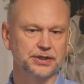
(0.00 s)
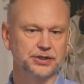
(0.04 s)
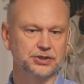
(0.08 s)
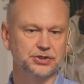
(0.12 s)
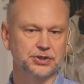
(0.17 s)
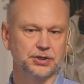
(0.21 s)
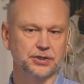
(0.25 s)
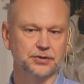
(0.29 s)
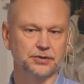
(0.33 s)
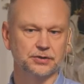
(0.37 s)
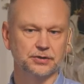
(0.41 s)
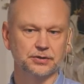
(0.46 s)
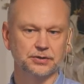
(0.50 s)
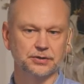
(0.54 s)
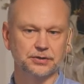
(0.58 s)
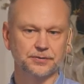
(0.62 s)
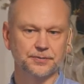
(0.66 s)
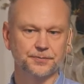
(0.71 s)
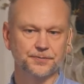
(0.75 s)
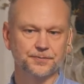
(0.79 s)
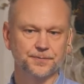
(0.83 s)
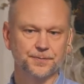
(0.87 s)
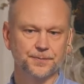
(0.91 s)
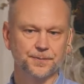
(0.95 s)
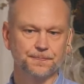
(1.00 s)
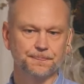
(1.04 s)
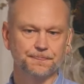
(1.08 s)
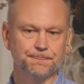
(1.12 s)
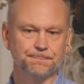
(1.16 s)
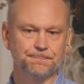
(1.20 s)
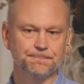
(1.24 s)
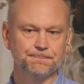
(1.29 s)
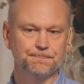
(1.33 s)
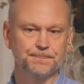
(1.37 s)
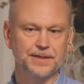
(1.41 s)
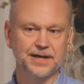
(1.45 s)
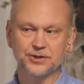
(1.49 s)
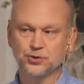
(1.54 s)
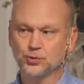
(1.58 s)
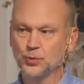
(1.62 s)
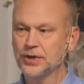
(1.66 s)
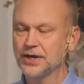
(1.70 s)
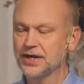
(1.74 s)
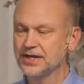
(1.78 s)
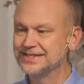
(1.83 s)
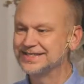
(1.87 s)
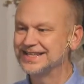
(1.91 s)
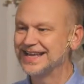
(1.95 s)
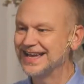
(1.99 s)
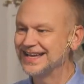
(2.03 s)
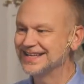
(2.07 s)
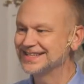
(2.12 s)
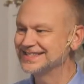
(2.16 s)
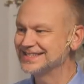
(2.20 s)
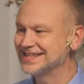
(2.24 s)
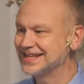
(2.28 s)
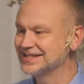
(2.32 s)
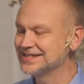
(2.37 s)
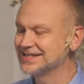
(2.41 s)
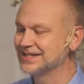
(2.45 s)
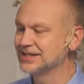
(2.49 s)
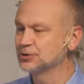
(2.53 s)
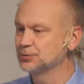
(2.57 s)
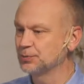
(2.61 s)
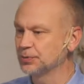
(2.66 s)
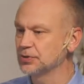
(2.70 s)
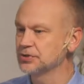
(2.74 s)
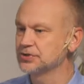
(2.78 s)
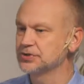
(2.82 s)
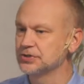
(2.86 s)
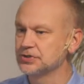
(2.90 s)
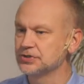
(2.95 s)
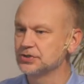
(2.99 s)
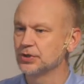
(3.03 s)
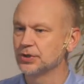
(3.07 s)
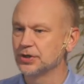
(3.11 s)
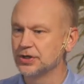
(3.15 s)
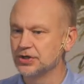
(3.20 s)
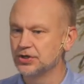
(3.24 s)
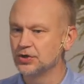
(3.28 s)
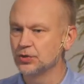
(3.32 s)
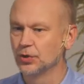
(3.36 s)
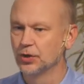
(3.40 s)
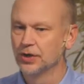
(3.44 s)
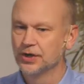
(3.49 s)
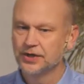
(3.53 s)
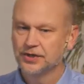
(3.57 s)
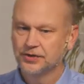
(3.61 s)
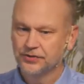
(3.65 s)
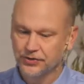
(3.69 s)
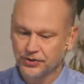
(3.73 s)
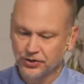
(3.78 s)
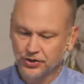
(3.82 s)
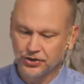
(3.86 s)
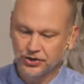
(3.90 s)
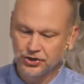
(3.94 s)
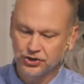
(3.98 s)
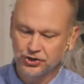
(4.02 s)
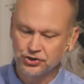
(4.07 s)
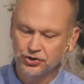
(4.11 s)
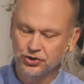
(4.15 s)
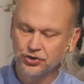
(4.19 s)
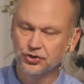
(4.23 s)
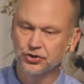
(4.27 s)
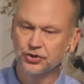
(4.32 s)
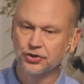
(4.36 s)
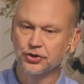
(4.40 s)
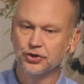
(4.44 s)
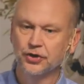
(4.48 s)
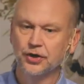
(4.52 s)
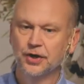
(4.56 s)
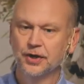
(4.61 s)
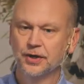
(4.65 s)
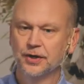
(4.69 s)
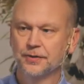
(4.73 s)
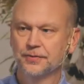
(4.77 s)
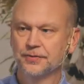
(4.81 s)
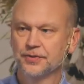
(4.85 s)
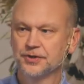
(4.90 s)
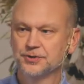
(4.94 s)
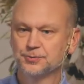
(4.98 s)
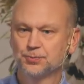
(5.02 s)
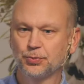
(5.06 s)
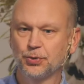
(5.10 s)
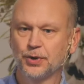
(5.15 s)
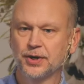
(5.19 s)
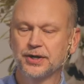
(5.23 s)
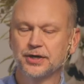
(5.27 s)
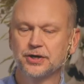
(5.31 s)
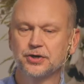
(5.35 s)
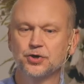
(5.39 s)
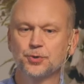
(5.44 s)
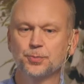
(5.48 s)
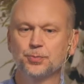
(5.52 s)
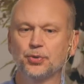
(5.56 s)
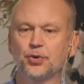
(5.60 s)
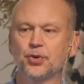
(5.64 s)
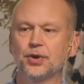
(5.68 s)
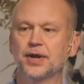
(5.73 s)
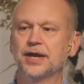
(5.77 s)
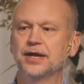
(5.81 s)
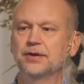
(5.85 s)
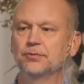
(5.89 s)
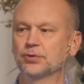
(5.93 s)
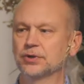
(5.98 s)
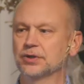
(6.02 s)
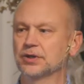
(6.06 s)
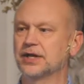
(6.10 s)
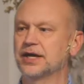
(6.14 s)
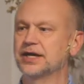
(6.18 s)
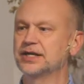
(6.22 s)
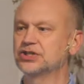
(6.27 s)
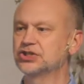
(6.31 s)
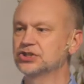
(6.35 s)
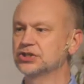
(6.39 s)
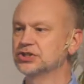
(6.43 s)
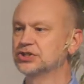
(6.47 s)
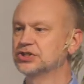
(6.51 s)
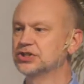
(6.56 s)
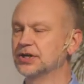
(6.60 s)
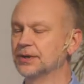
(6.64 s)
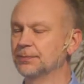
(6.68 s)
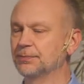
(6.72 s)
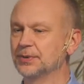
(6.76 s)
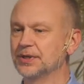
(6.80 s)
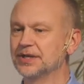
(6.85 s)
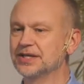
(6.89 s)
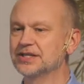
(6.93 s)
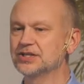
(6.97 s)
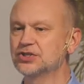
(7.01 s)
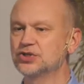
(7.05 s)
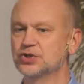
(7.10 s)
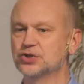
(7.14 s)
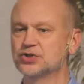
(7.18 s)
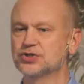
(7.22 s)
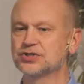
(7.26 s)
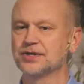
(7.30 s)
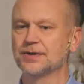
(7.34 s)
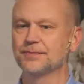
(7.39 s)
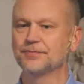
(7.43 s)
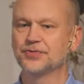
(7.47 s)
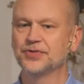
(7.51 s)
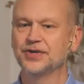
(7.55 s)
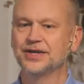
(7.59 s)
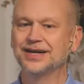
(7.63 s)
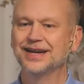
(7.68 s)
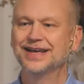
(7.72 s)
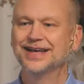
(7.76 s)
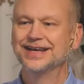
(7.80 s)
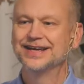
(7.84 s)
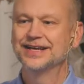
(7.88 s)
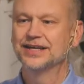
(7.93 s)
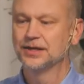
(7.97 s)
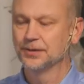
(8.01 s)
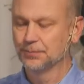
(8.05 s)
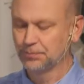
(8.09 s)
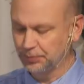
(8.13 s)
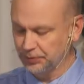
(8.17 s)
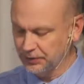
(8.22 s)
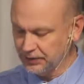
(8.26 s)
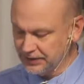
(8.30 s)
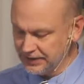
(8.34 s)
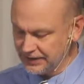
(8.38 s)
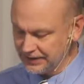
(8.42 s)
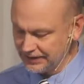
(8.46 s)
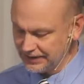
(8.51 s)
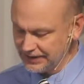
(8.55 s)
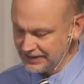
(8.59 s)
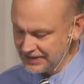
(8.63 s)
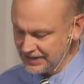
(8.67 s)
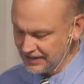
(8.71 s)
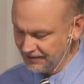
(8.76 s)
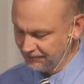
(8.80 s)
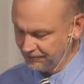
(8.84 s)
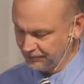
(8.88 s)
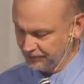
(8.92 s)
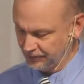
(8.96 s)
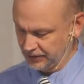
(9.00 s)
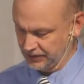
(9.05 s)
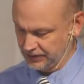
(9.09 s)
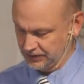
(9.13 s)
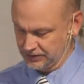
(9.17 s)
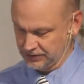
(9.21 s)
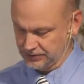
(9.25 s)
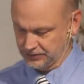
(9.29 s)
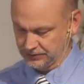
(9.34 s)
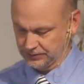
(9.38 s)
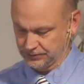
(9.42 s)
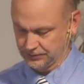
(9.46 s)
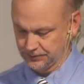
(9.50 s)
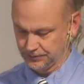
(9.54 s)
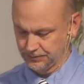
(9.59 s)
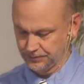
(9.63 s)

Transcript: each other? That's what Isaiah says this person's going to do. They're going to turn this predator-prey relationship into something completely different.